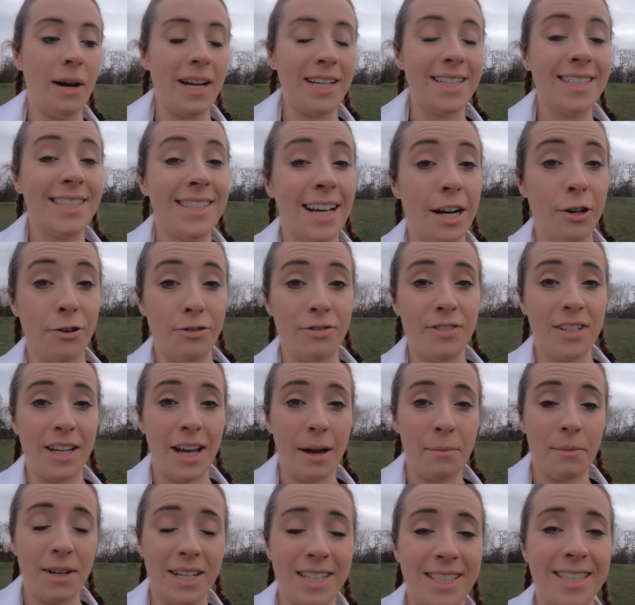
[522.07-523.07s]
myself to
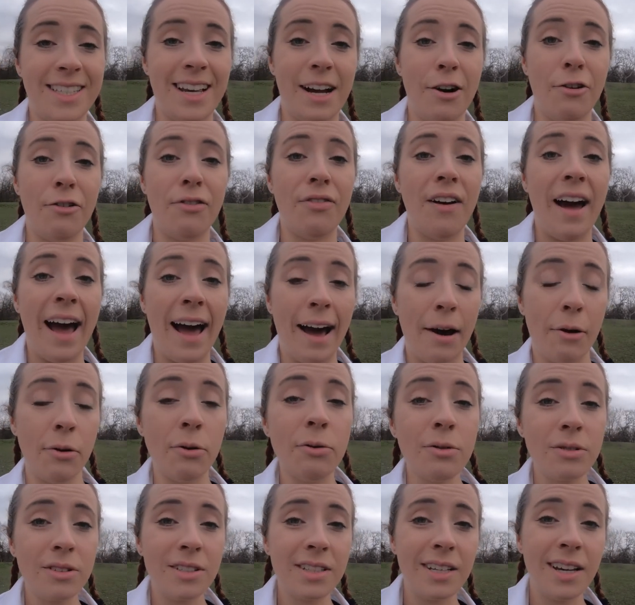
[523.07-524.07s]
get myself
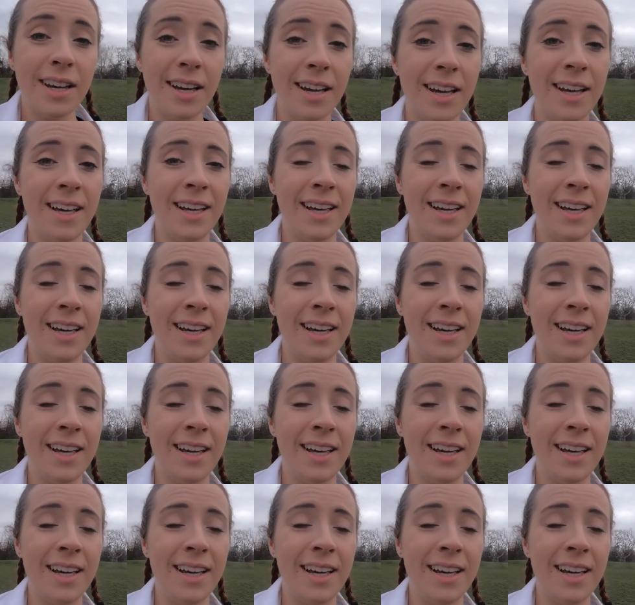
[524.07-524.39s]
out,